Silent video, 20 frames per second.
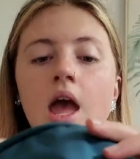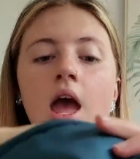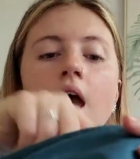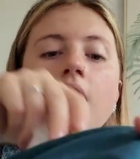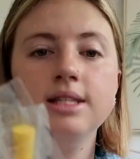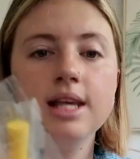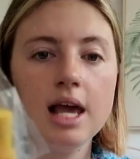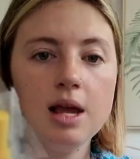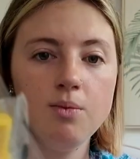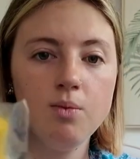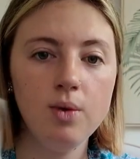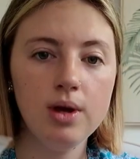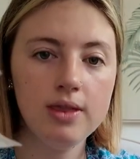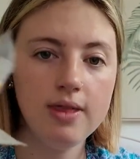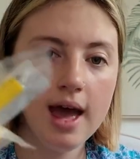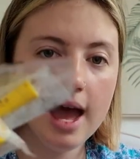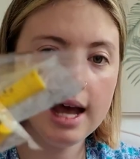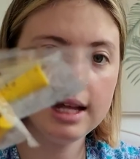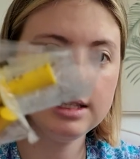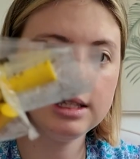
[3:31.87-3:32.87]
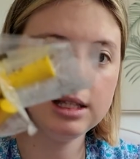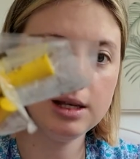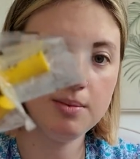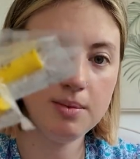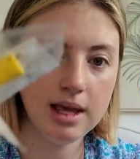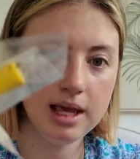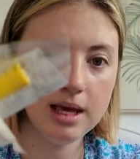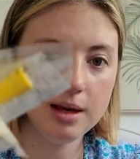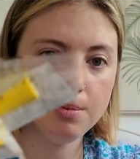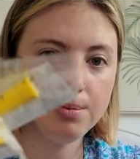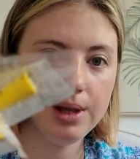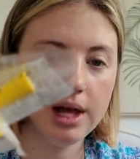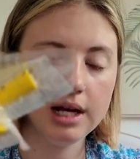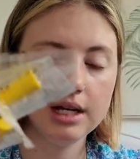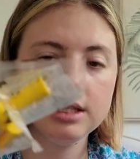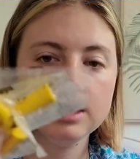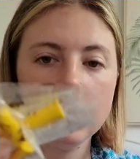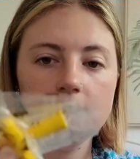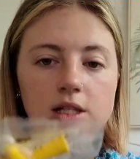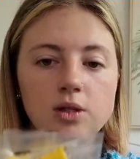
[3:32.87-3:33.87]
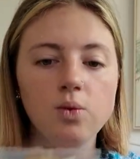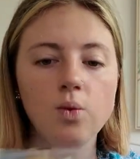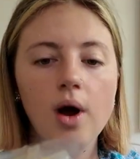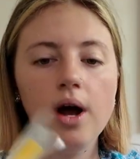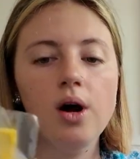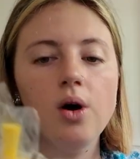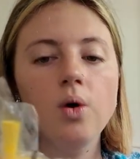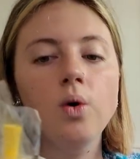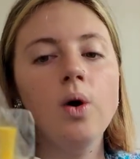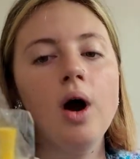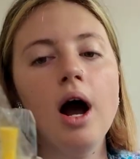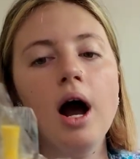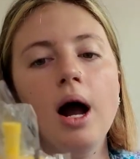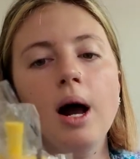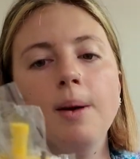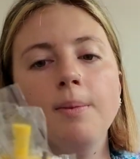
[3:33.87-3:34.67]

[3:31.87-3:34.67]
Same with, had some earplugs as well.